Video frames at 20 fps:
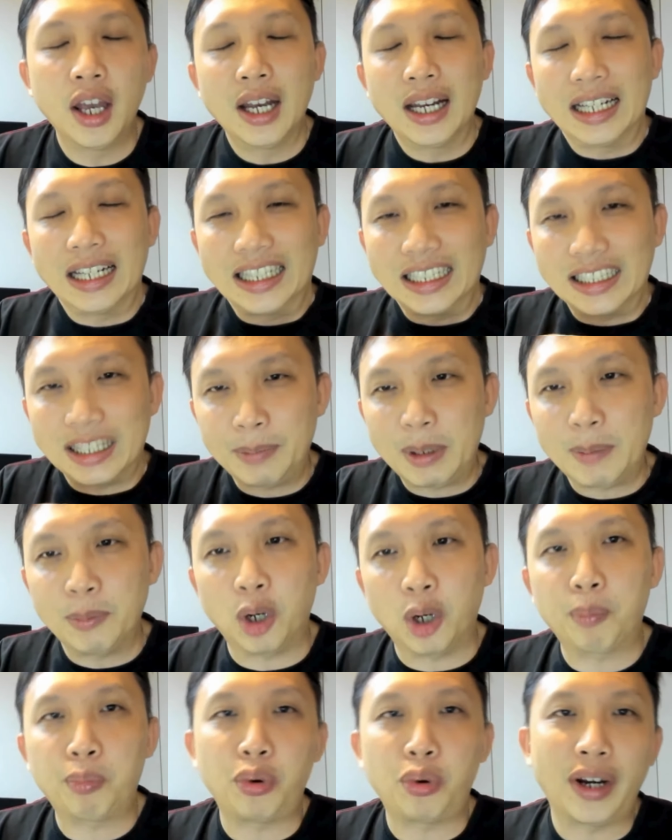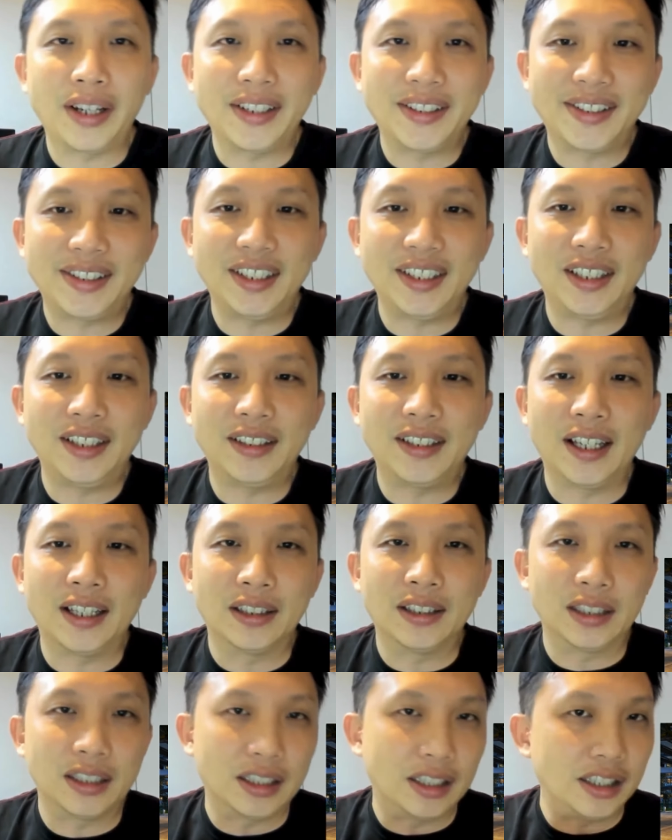A little bit more pricey than
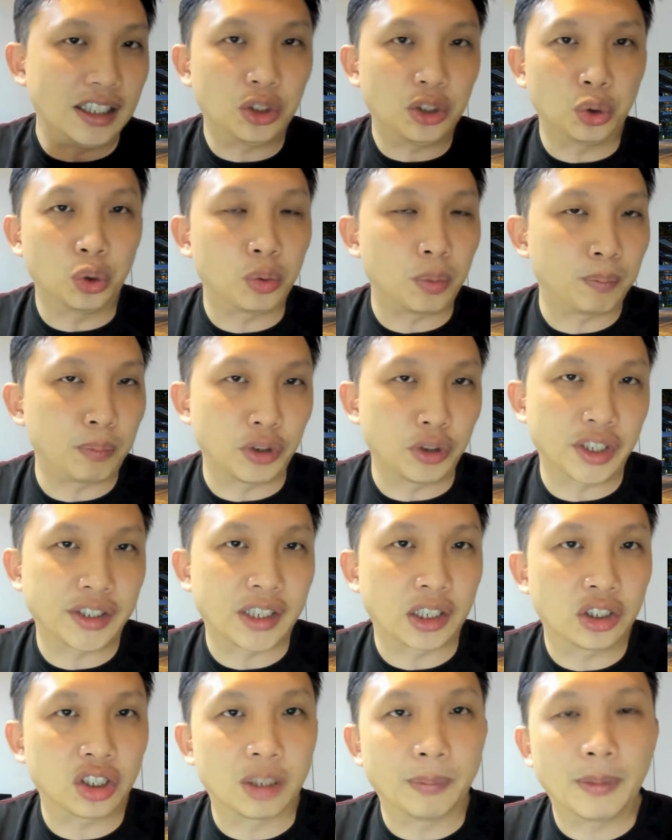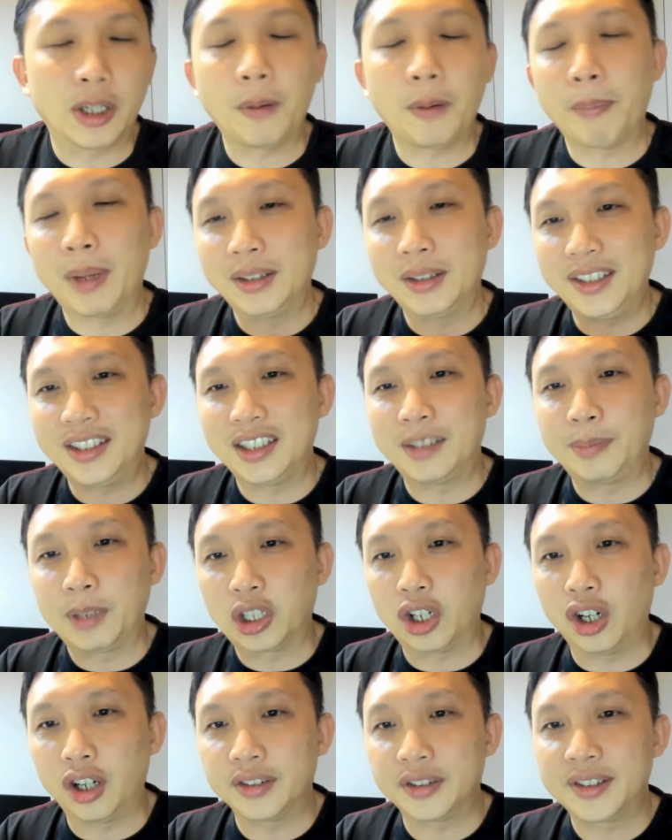the earlier two projects I talked about, but this is
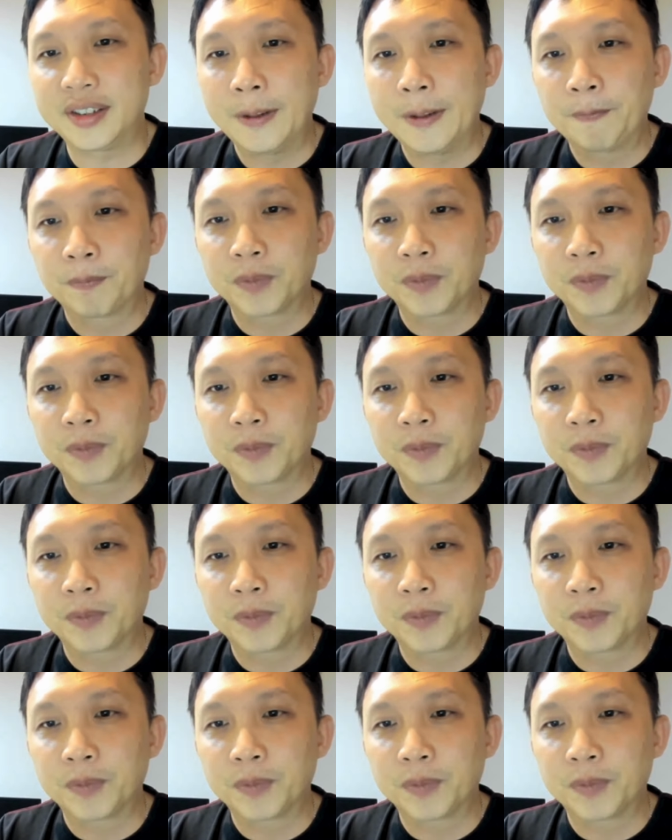because